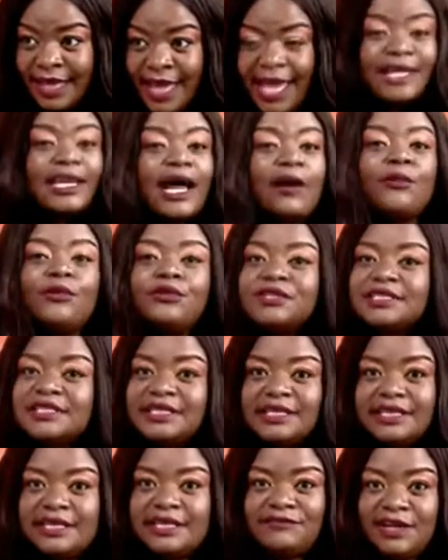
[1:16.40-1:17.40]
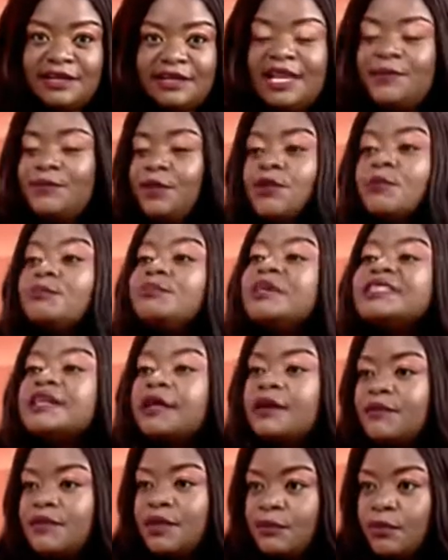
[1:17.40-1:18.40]
And I won't even, let me not beat
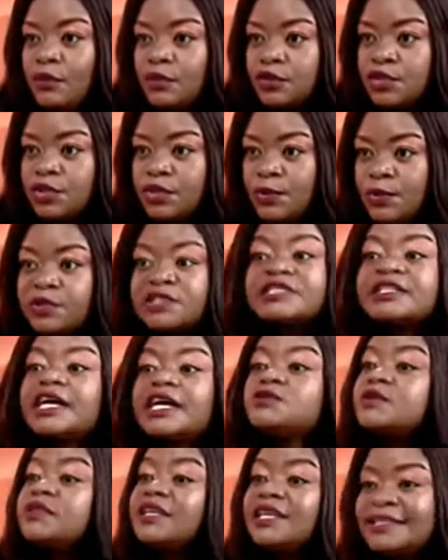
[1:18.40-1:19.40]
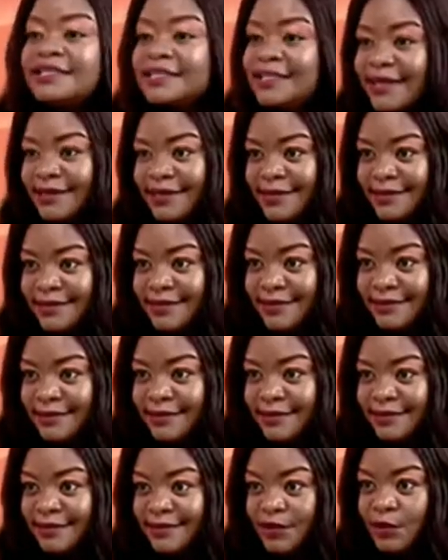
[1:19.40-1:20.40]
around the bush. We'll start with Esse Akida.
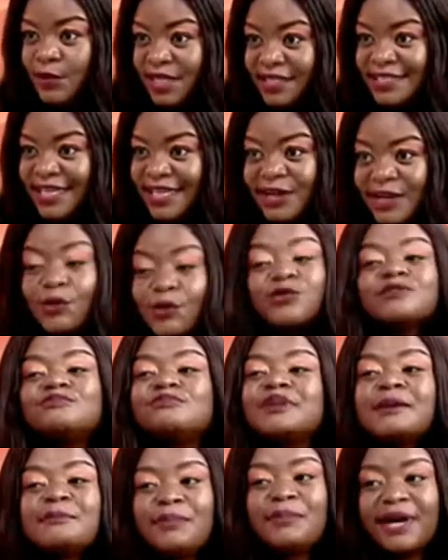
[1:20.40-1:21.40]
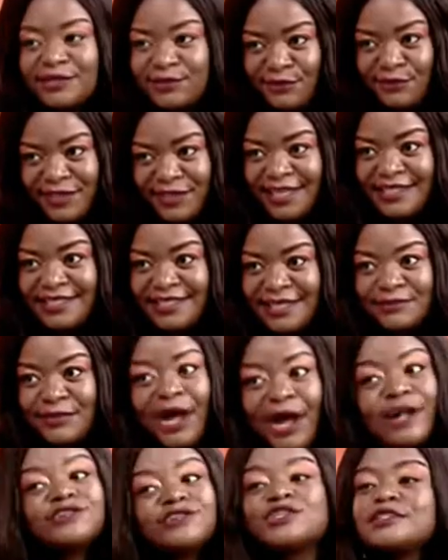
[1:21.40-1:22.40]
You understand? Not being part of that
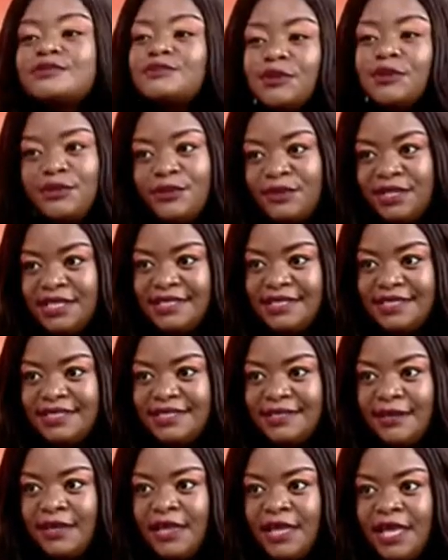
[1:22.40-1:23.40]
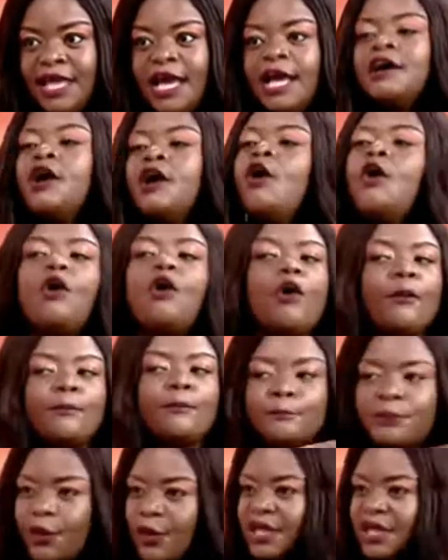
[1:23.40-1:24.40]
team. I'll just be honest. Mm -hmm
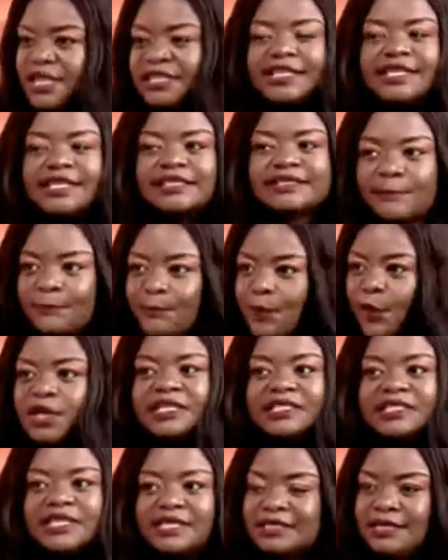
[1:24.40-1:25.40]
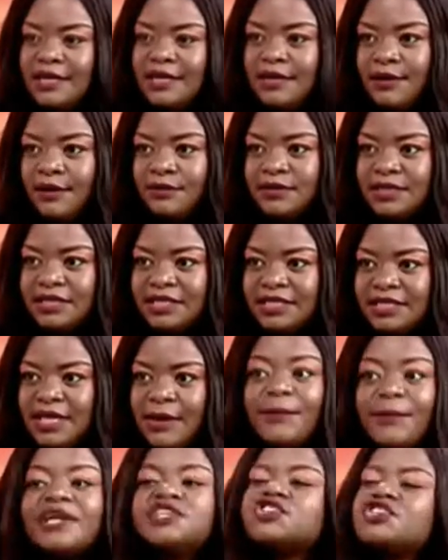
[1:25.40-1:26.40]
politics and politics around it.
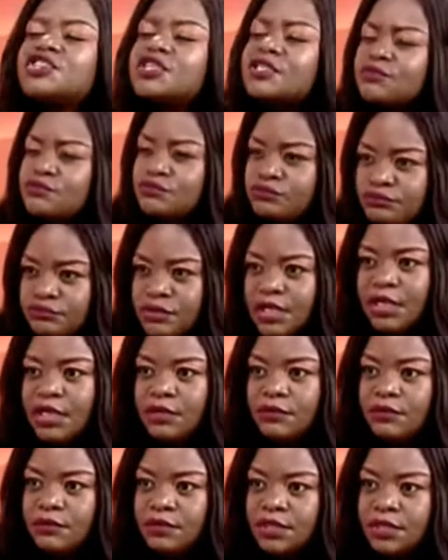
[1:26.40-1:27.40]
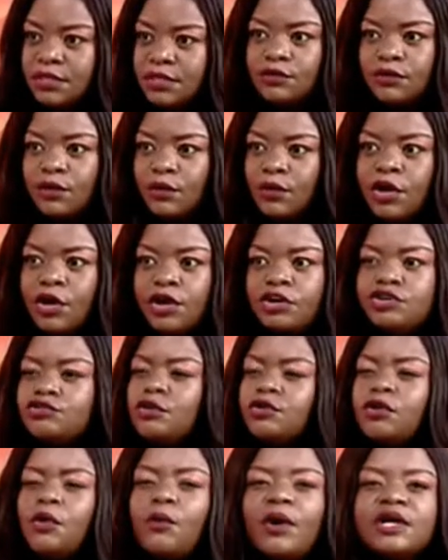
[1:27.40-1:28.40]
But she's really good. You know, you
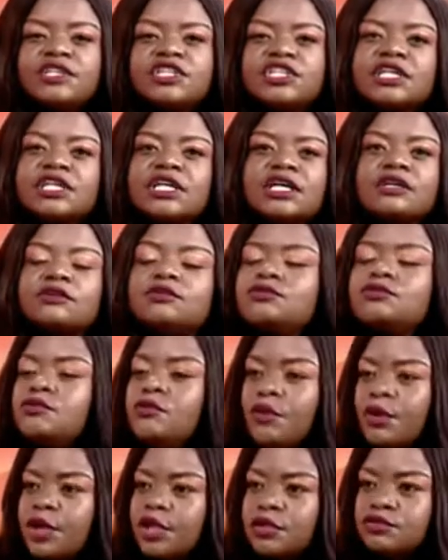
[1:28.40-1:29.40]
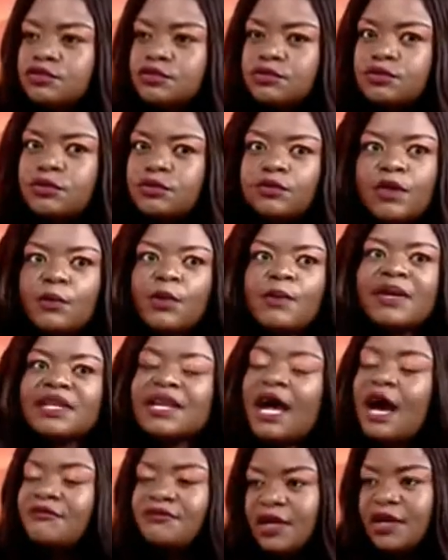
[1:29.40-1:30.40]
don't know what she can do going to the
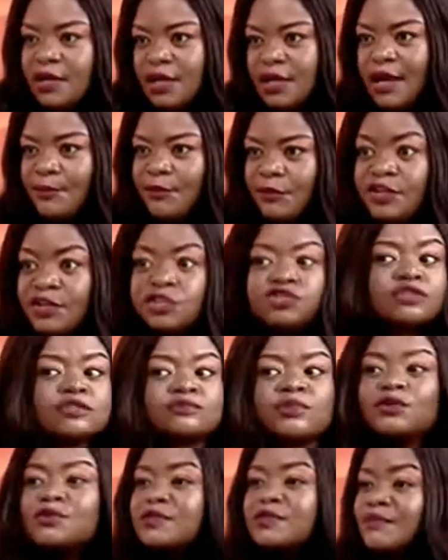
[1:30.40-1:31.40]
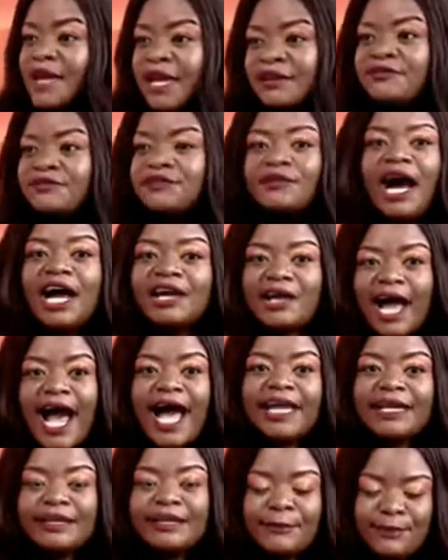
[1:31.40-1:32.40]
Women African Cup of Nations because me, I feel, I,
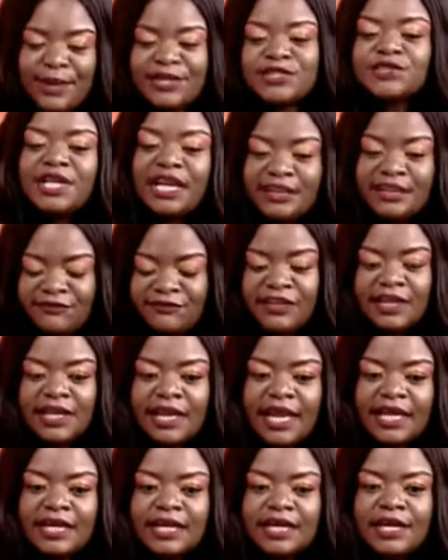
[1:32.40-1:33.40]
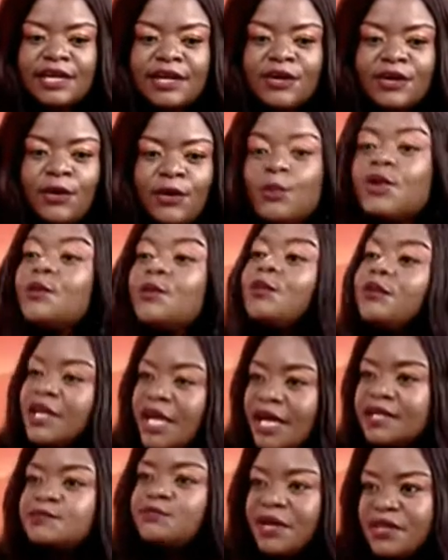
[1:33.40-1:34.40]
I personally feel like we will
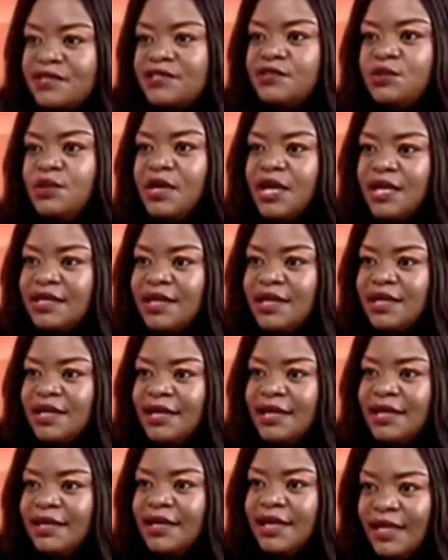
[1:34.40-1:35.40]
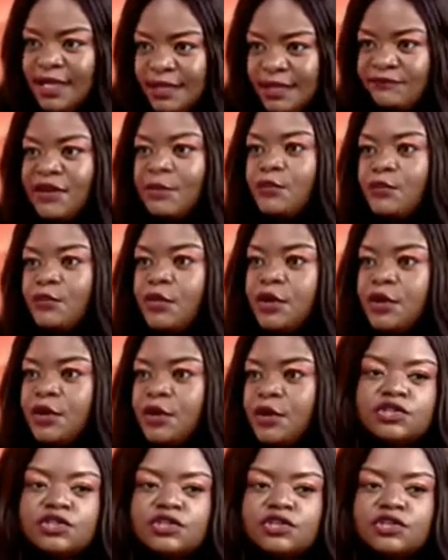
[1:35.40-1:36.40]
get past Uganda in February
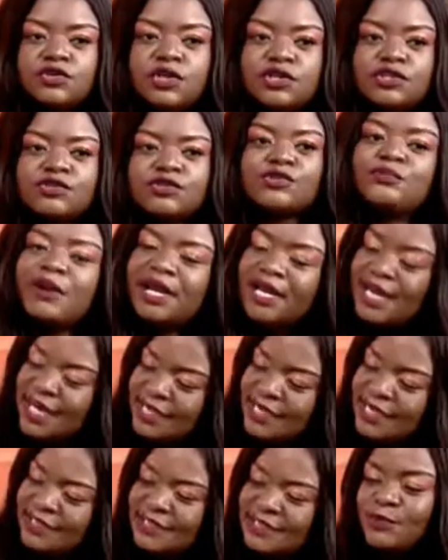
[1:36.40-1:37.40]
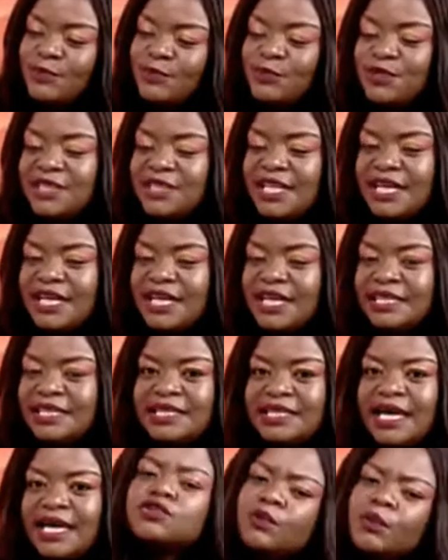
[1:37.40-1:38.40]
2022. But let's put that aside.
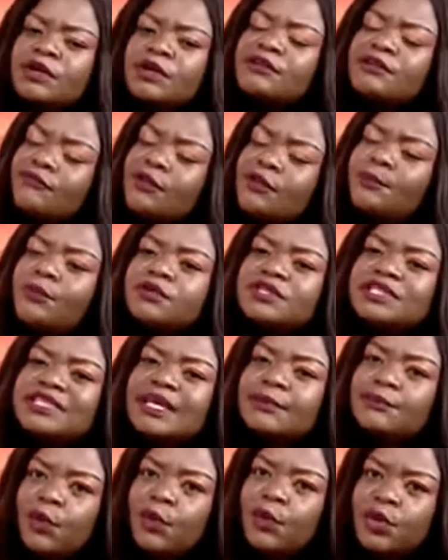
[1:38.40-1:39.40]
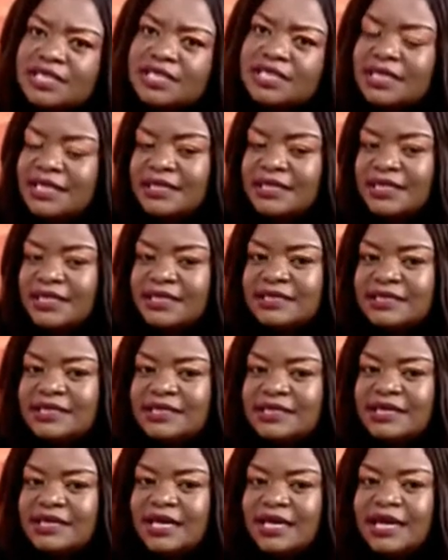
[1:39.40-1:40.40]
So we, if we put the politics
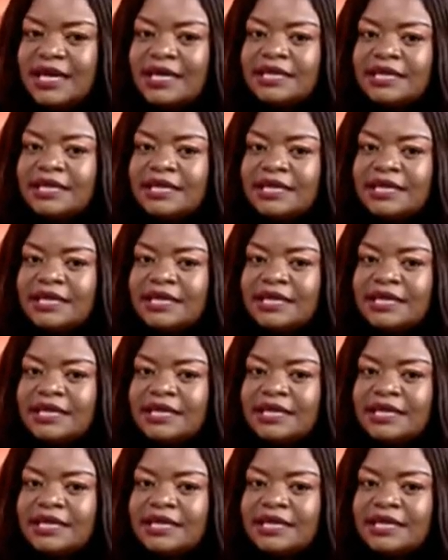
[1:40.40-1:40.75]
aside and